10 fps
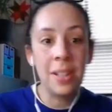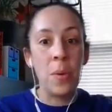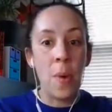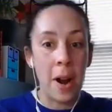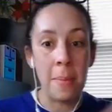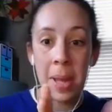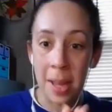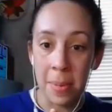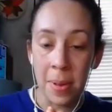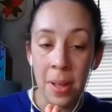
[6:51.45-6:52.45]
You want to be
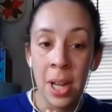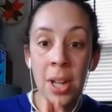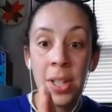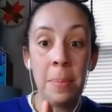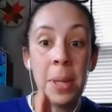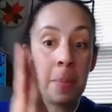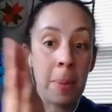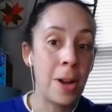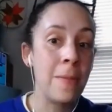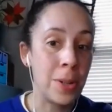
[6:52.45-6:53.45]
able to be a
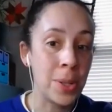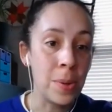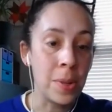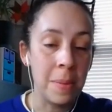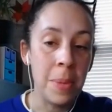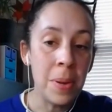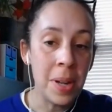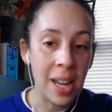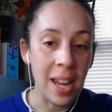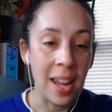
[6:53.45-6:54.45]
part of your school
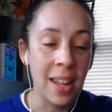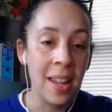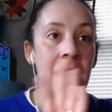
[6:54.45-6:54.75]
community.